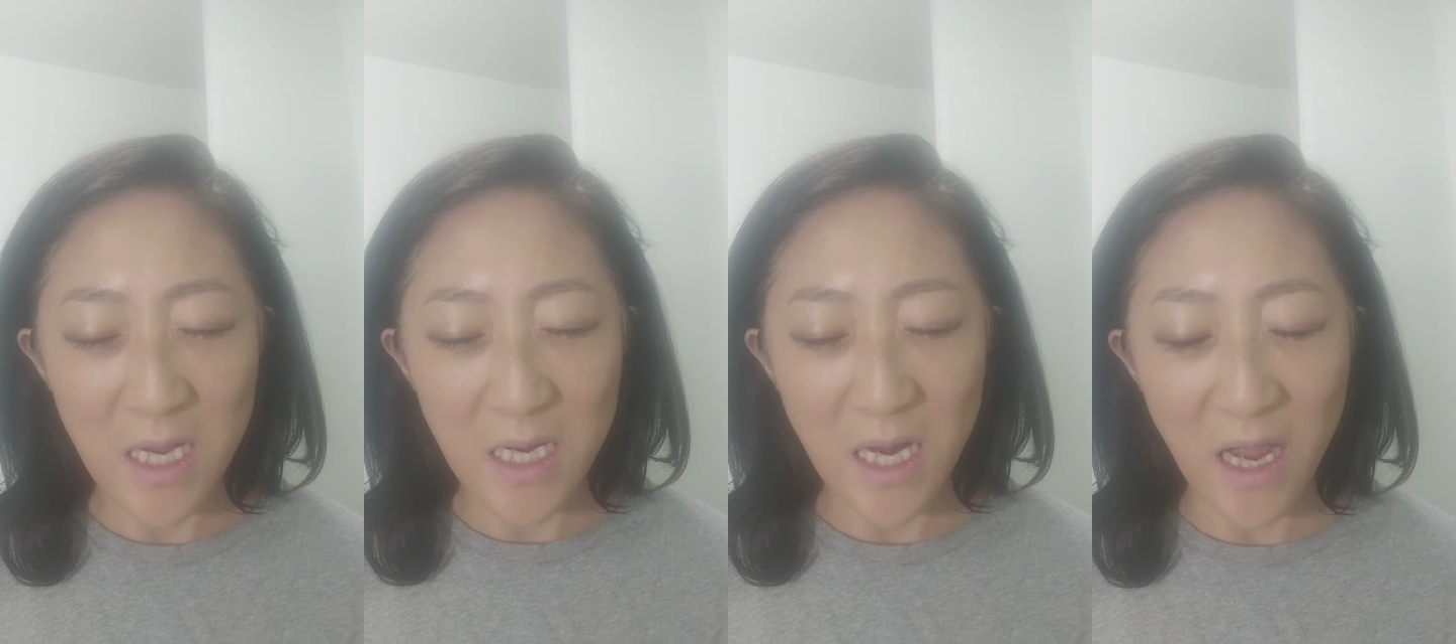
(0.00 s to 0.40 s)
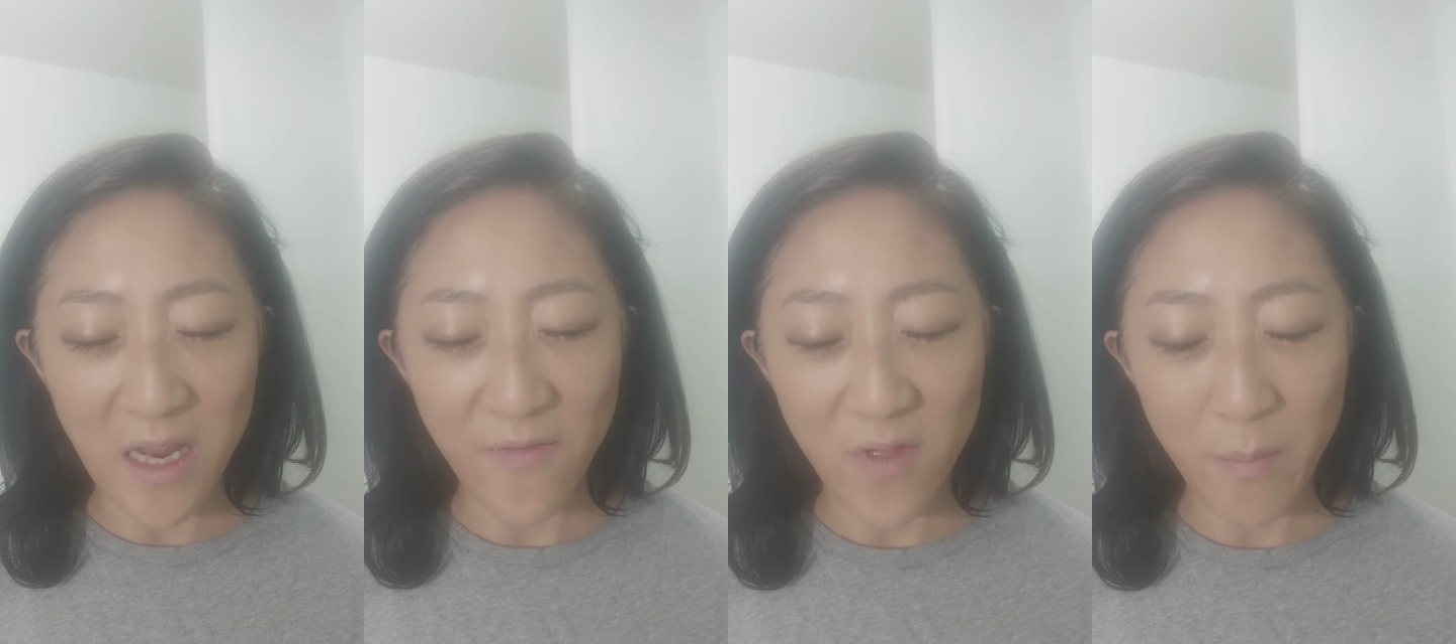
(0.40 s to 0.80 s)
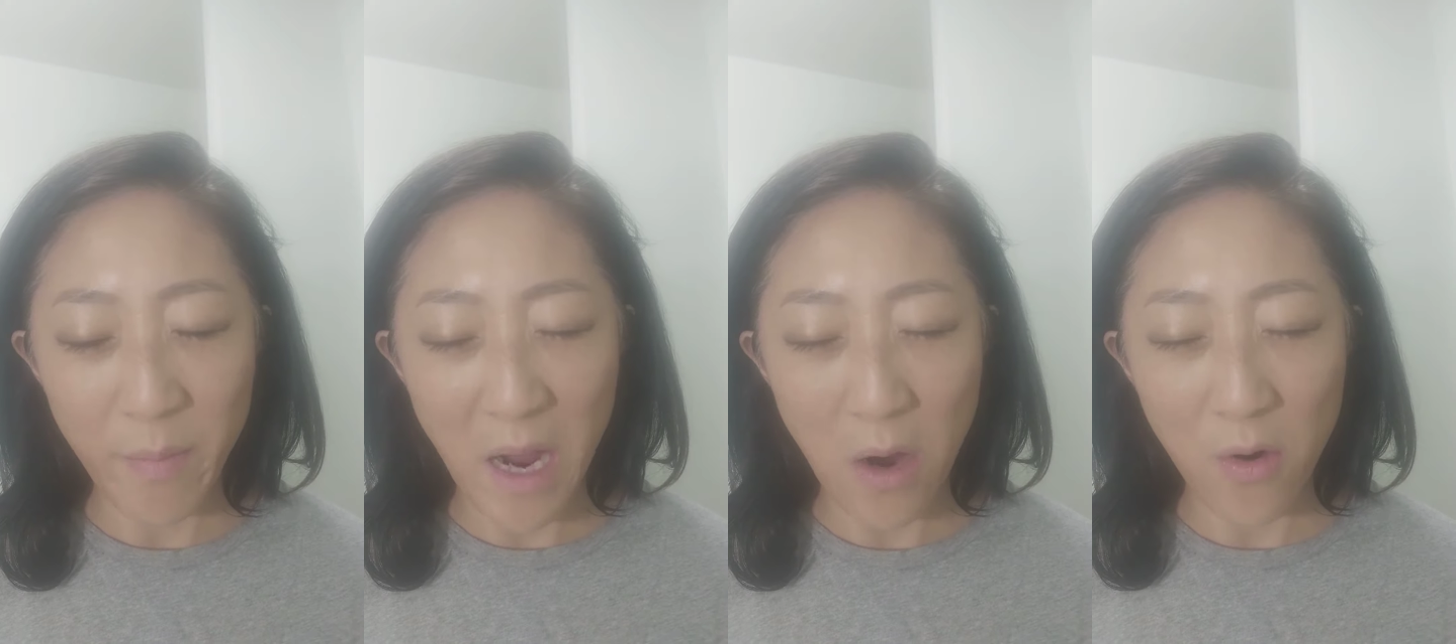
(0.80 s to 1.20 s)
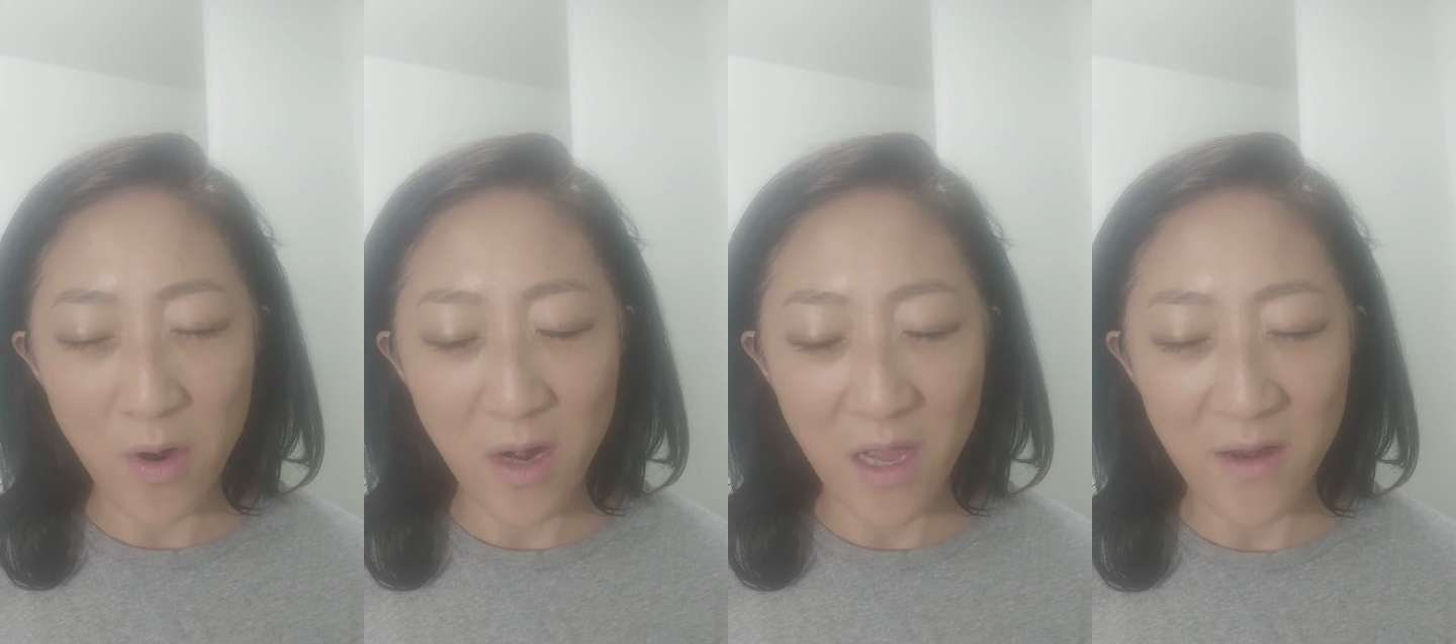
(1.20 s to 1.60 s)
not even the
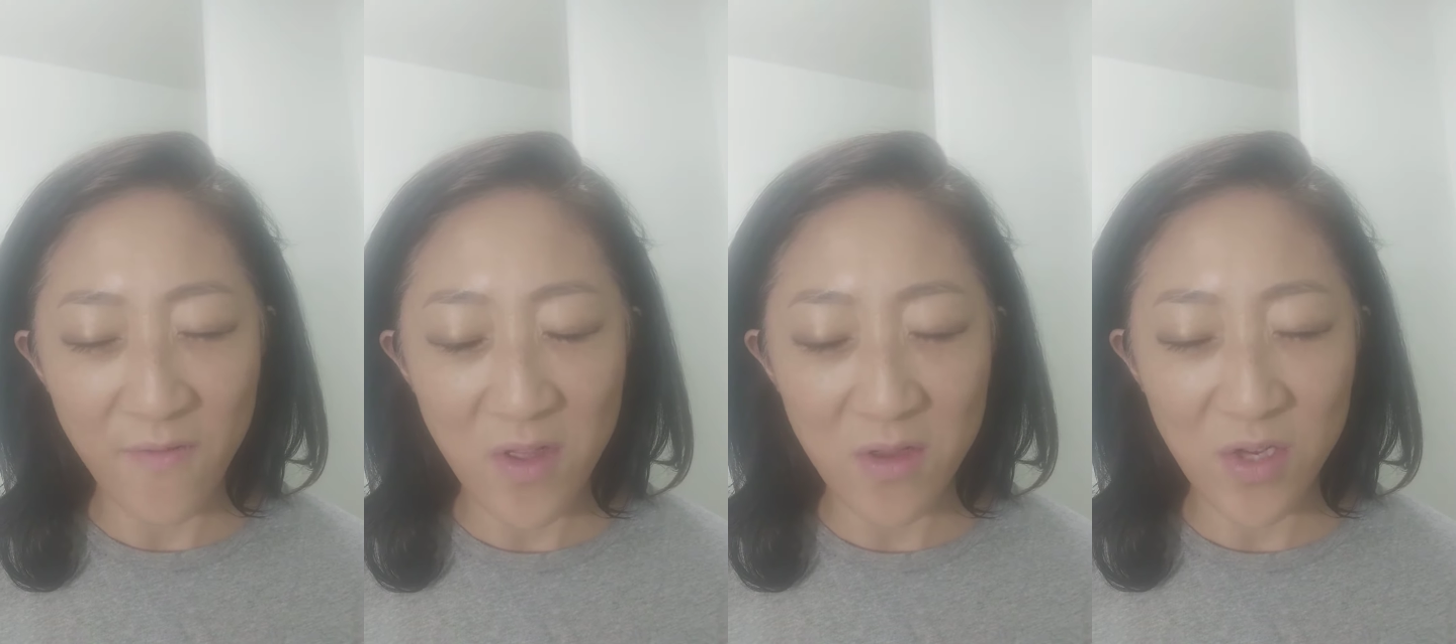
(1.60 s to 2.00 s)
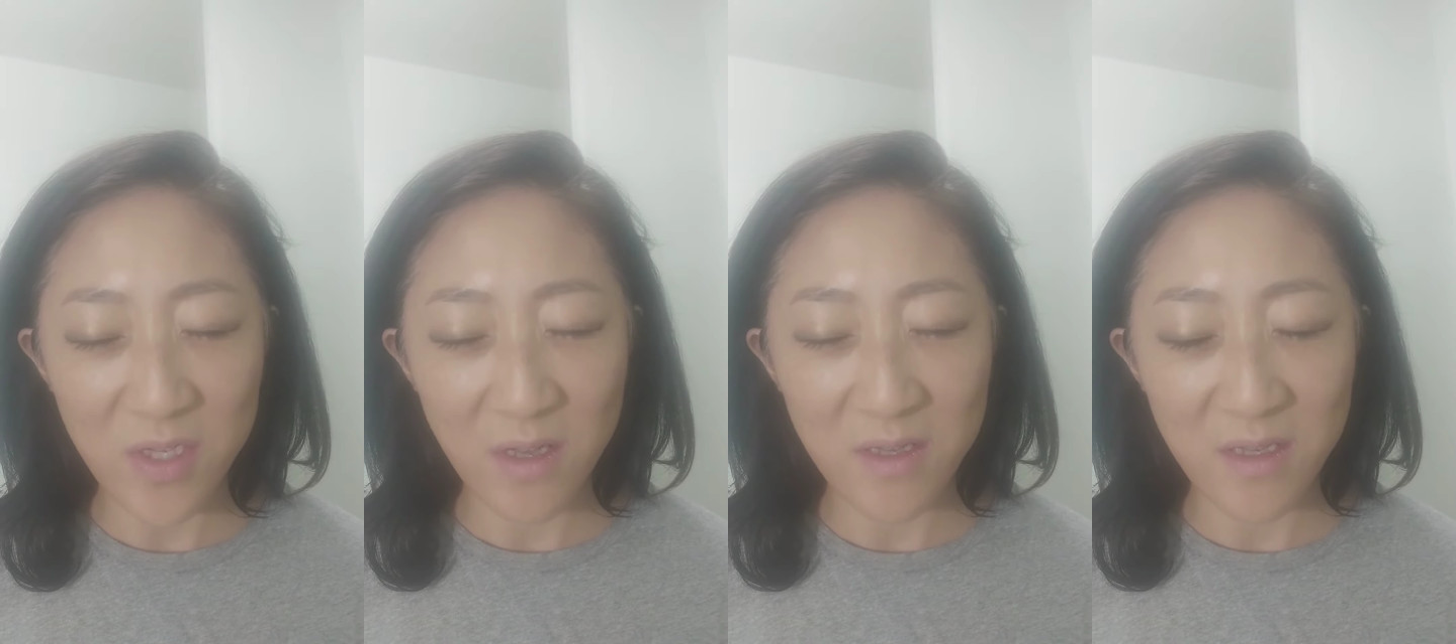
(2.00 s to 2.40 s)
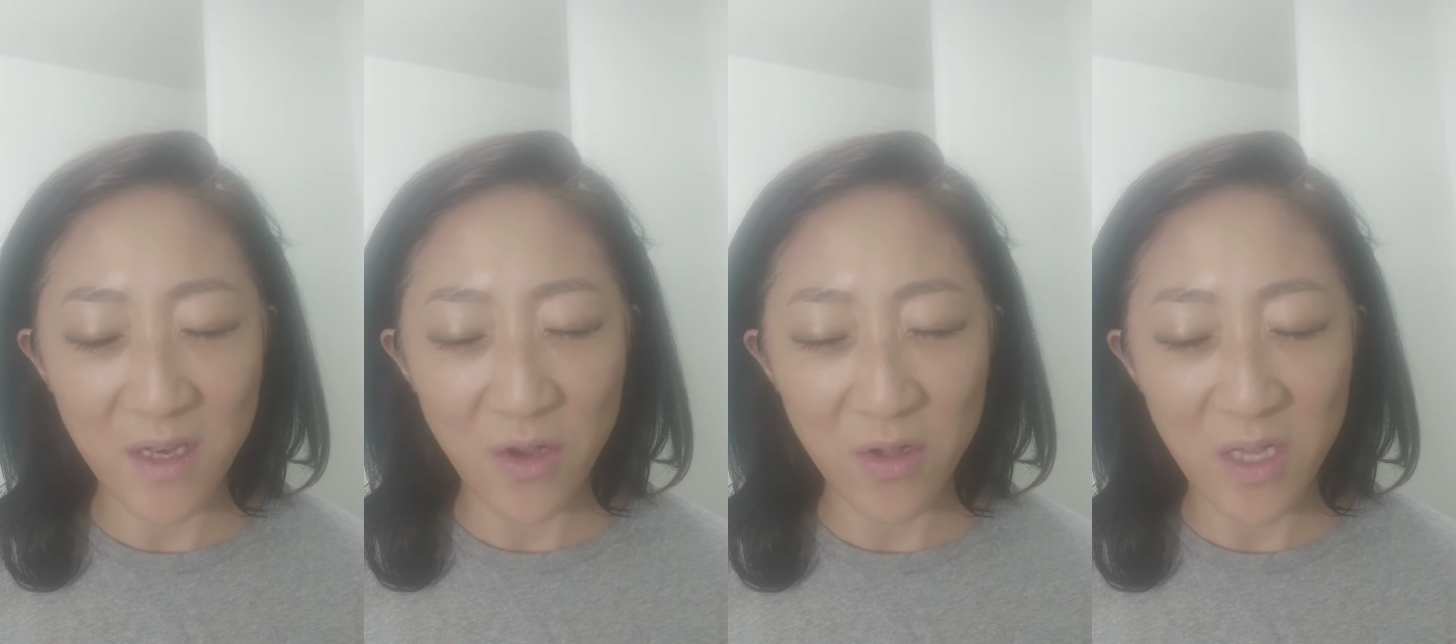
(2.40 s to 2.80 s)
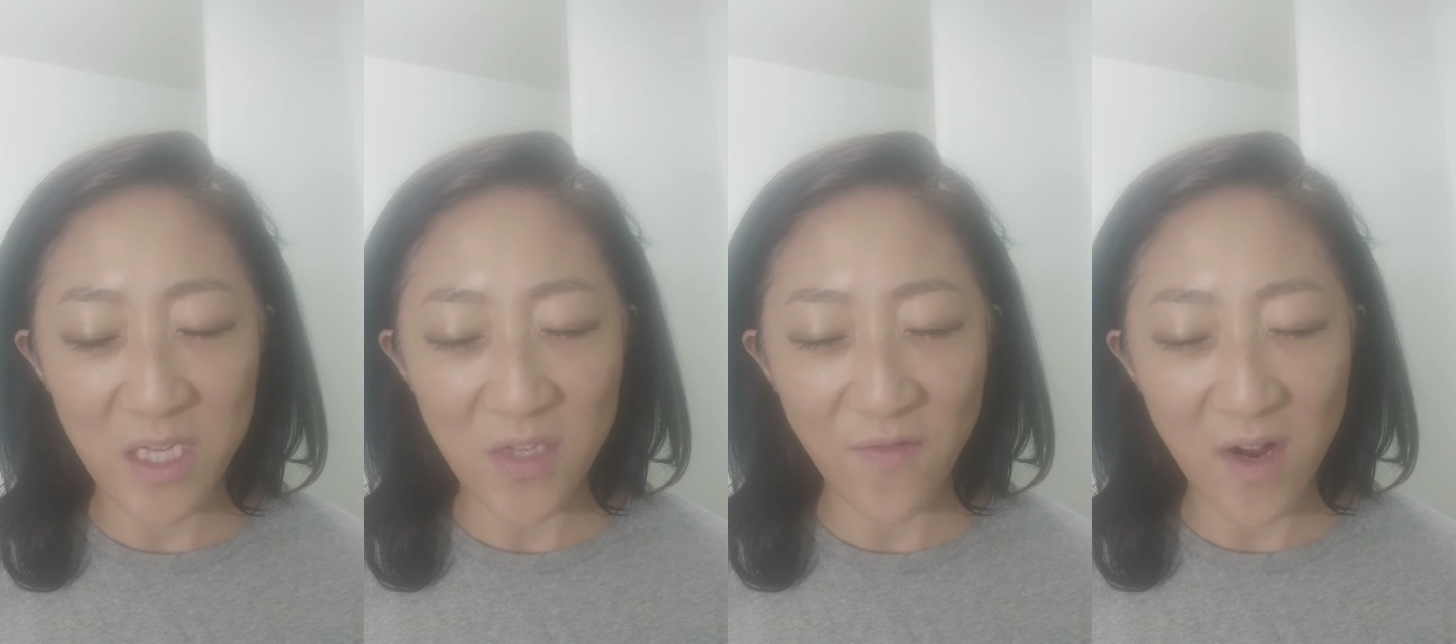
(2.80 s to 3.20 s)
power, not even just the
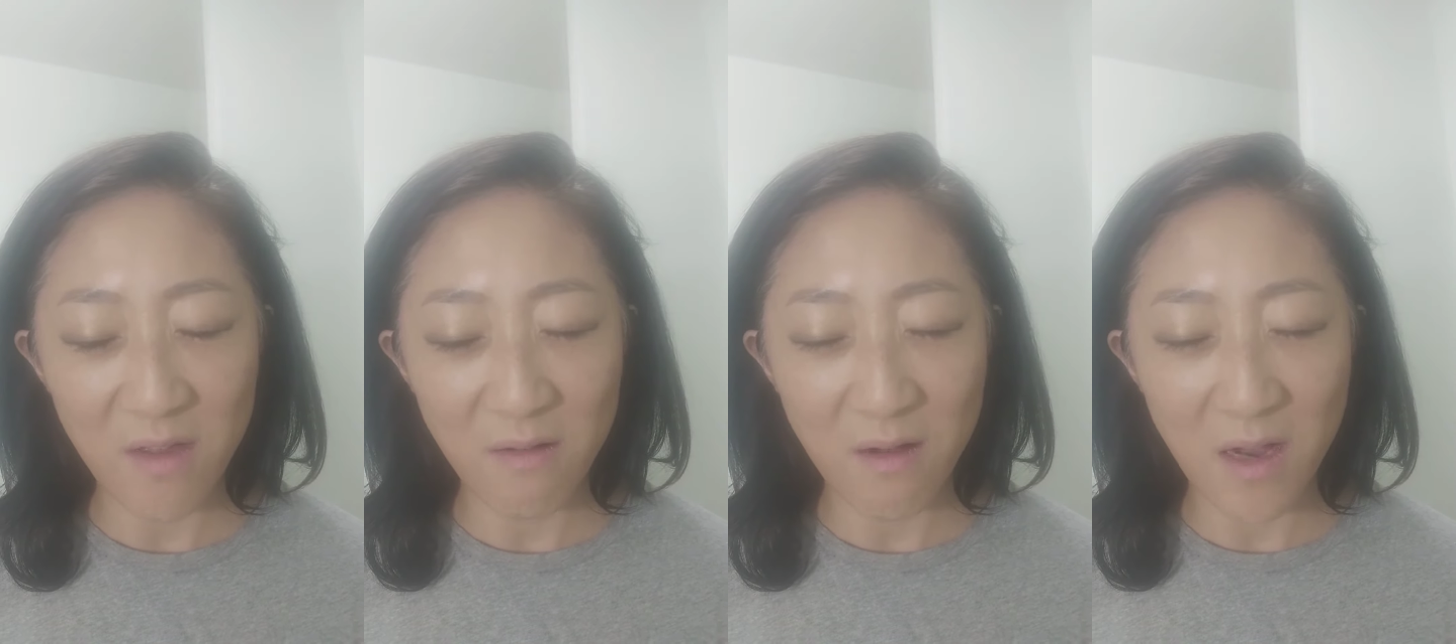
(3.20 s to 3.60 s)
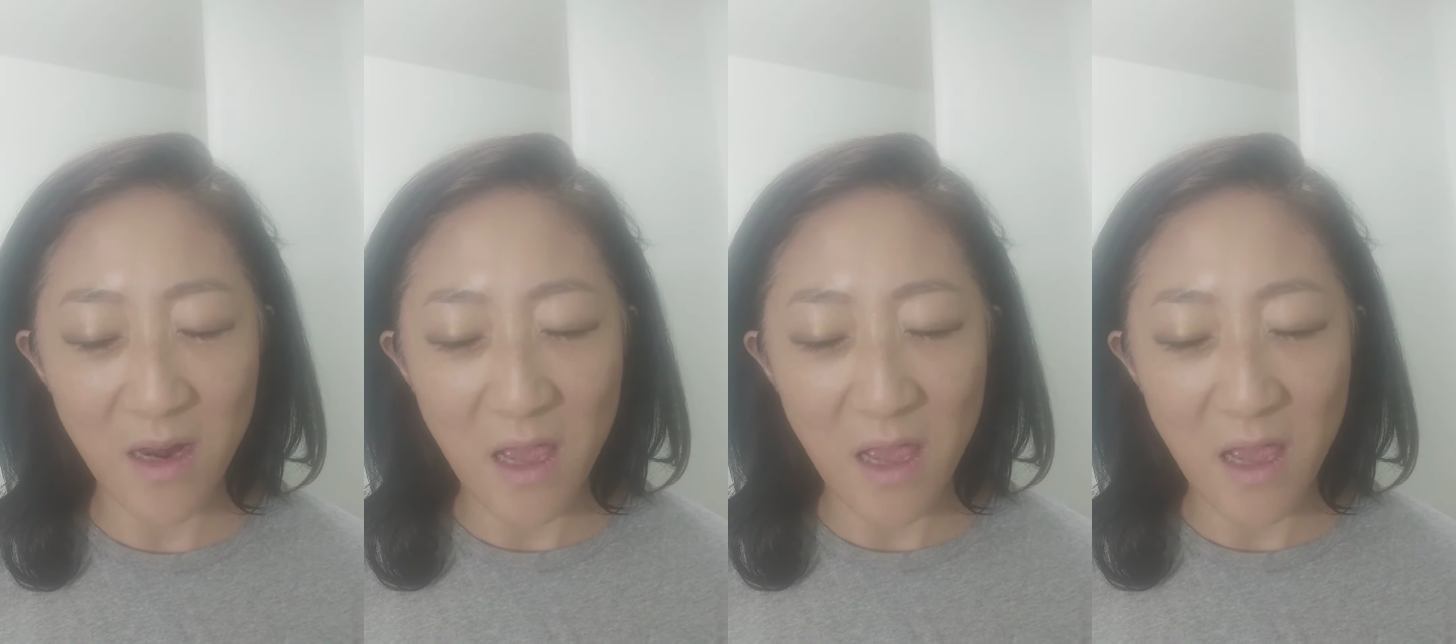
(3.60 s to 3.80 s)
stillness, Father God,